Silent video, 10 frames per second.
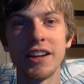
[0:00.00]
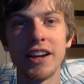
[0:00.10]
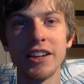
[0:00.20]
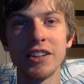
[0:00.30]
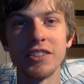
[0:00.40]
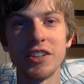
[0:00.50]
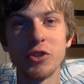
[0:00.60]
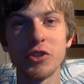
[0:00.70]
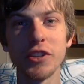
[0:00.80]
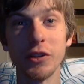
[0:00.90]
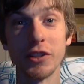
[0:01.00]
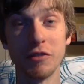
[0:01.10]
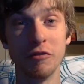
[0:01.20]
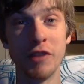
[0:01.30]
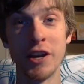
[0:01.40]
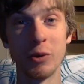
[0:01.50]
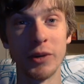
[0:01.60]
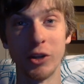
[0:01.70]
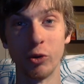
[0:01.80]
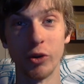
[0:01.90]
Kite continuously looks
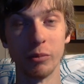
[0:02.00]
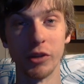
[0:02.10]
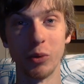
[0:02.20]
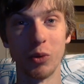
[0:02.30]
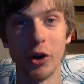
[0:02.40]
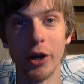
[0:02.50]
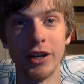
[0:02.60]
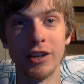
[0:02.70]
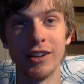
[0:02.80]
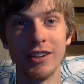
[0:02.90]
very grimly worried.